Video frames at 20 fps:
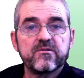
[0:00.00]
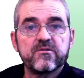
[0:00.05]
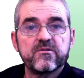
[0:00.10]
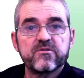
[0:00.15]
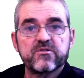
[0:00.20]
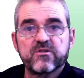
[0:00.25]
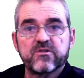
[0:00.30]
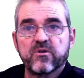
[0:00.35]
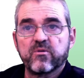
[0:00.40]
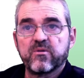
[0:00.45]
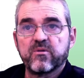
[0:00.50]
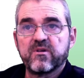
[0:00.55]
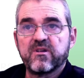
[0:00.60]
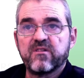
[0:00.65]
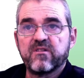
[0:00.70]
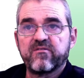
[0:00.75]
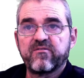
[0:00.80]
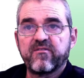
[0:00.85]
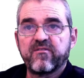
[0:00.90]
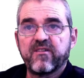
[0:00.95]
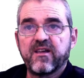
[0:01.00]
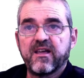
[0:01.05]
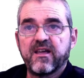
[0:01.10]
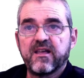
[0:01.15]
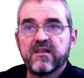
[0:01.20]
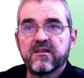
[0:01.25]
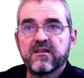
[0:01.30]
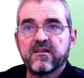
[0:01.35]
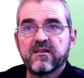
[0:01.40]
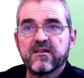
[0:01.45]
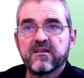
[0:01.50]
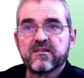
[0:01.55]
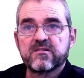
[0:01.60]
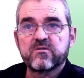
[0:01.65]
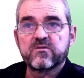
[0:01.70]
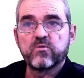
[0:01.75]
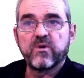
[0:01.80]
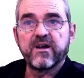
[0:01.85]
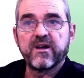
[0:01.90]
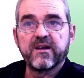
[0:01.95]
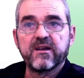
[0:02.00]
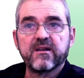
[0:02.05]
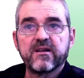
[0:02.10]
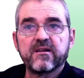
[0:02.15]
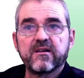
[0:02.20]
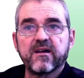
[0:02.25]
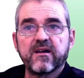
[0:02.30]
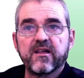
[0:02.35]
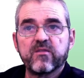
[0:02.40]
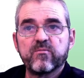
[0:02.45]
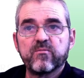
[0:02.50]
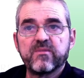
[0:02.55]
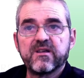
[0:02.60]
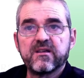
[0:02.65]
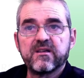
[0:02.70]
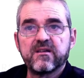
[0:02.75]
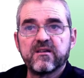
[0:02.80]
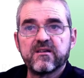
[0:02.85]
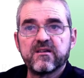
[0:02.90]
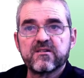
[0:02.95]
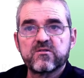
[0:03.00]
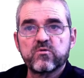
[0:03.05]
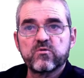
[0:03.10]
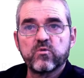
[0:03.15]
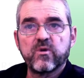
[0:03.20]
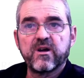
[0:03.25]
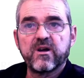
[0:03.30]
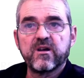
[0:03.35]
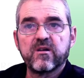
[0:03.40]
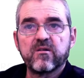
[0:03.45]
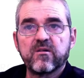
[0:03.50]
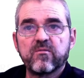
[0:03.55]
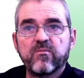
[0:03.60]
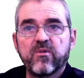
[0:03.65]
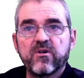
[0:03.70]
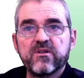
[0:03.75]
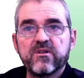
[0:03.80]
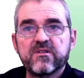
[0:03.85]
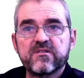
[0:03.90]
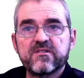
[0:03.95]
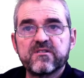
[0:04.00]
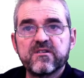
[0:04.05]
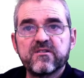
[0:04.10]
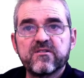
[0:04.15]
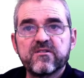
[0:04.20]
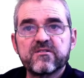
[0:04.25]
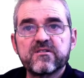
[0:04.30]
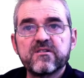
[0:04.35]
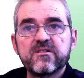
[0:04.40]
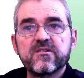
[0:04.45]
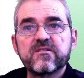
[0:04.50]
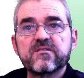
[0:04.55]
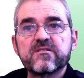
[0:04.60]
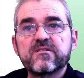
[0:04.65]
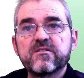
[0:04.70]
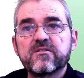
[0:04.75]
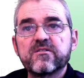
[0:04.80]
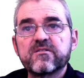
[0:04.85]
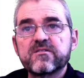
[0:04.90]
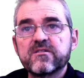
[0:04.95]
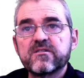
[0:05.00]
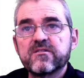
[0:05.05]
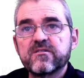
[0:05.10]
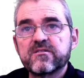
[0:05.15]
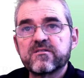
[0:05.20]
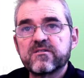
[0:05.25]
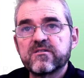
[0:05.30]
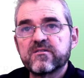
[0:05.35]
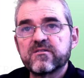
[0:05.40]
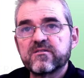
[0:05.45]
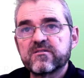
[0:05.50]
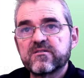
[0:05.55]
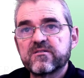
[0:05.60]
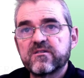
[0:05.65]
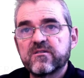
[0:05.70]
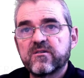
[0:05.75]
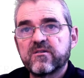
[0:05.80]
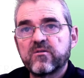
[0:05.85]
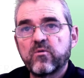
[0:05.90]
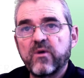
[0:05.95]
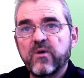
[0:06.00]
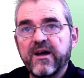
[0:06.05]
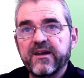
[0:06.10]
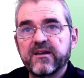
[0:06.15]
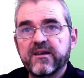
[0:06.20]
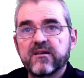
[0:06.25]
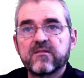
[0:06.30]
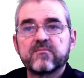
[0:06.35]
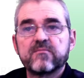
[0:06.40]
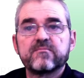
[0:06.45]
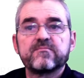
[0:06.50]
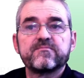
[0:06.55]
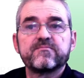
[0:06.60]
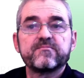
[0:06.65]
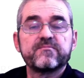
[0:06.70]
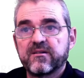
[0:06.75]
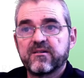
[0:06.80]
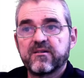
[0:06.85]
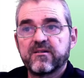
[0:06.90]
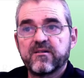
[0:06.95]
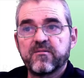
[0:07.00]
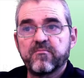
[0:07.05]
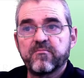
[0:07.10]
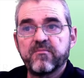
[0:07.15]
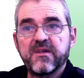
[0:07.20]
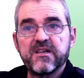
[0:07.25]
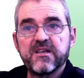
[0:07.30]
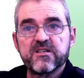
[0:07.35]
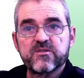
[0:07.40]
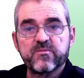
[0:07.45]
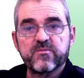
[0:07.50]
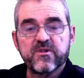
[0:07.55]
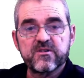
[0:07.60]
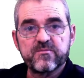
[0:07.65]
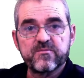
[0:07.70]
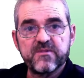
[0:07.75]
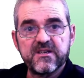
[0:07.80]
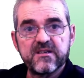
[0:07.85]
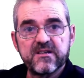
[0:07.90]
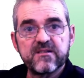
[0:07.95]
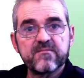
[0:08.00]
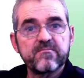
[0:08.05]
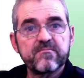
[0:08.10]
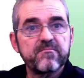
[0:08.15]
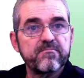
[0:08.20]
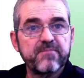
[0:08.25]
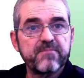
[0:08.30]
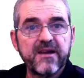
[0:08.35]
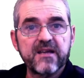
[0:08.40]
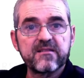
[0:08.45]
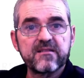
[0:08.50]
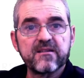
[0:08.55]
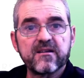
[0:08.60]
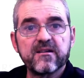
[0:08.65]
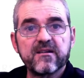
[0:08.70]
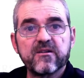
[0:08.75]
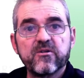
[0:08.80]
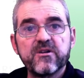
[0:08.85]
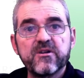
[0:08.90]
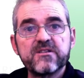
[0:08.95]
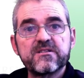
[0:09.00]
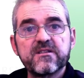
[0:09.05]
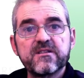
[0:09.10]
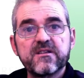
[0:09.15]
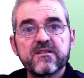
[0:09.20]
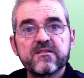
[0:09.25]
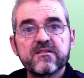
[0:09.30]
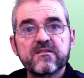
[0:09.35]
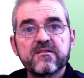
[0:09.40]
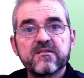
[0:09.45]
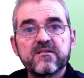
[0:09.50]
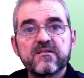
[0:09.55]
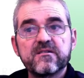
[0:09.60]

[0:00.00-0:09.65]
So if A is 1 and B is 1.000001, means must be practically coincident,